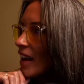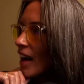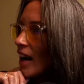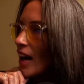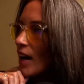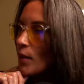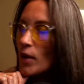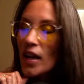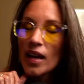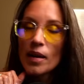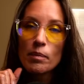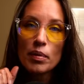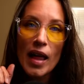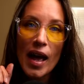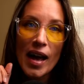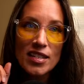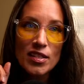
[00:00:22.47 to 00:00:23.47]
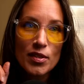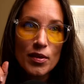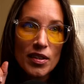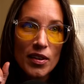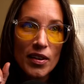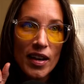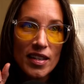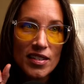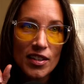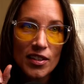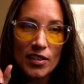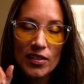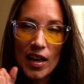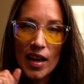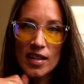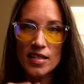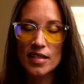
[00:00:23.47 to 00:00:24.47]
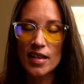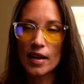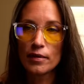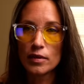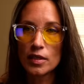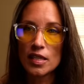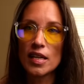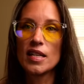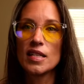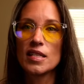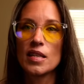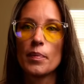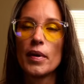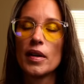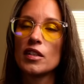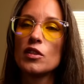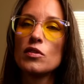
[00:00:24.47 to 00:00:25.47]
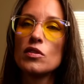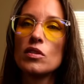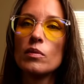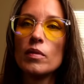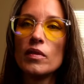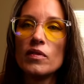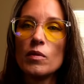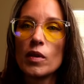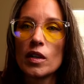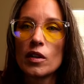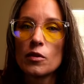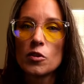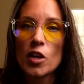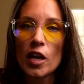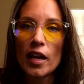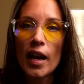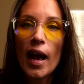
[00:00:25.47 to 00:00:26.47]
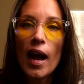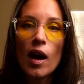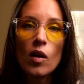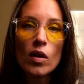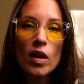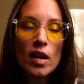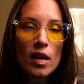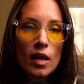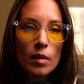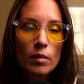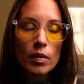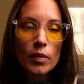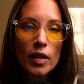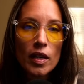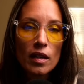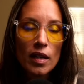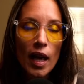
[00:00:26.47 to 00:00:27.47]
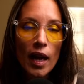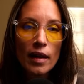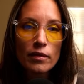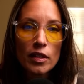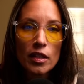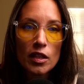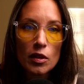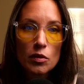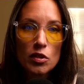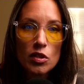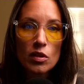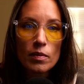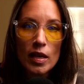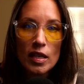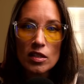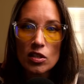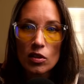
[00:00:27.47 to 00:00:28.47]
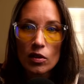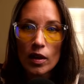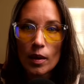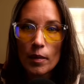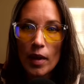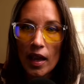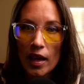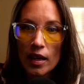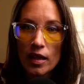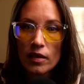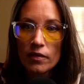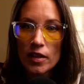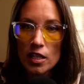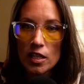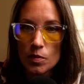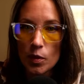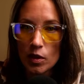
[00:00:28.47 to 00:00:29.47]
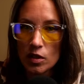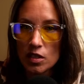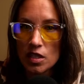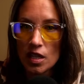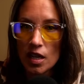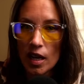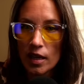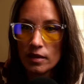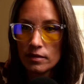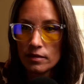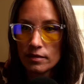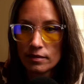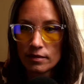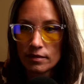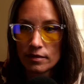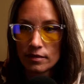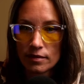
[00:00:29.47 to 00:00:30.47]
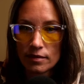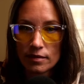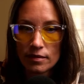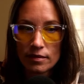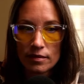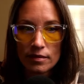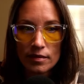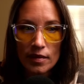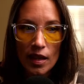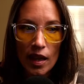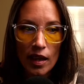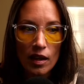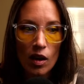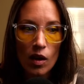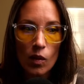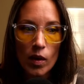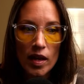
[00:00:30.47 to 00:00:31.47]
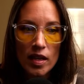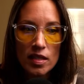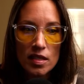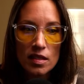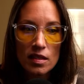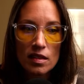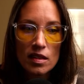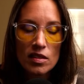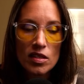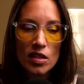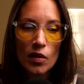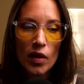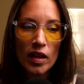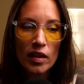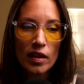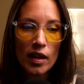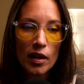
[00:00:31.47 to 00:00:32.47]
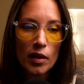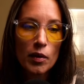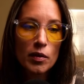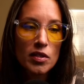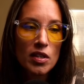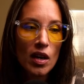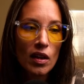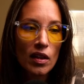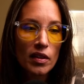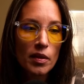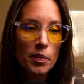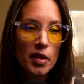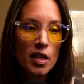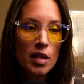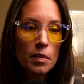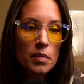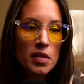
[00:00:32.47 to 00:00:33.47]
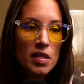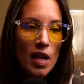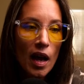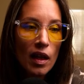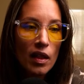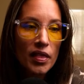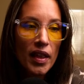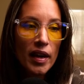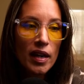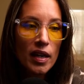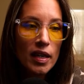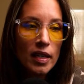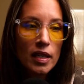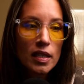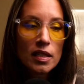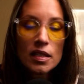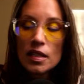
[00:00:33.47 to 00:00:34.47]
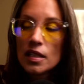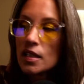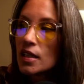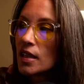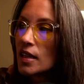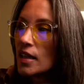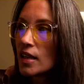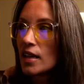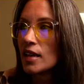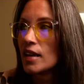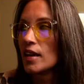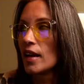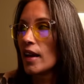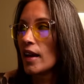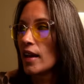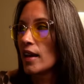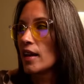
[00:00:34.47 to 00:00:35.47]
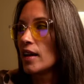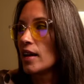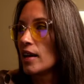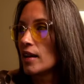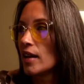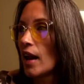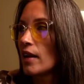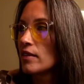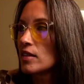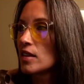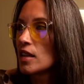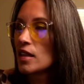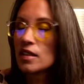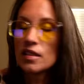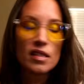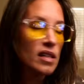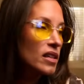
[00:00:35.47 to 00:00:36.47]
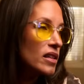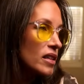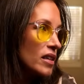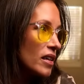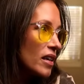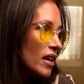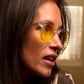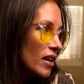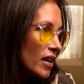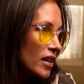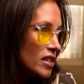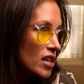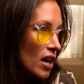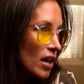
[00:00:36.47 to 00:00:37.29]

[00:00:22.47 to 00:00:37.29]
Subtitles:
We had a blast with you guys on our last live we did. It's up on YouTube if you want to go check it out. But we are live with YouTube, Instagram, and Facebook today, like always. So hello to all the peeps out there. And everything looking good, Tom?